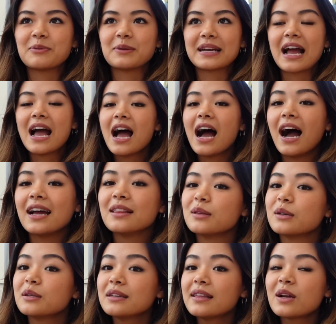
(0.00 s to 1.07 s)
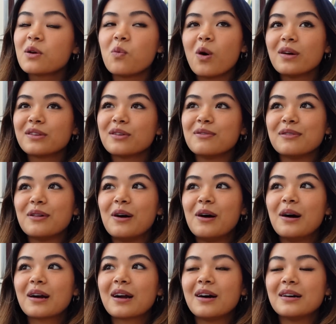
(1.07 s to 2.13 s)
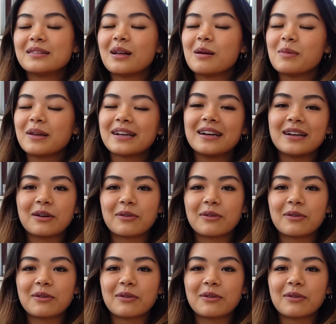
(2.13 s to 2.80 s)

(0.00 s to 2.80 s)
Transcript: but like I literally like want to vlog until I'm like a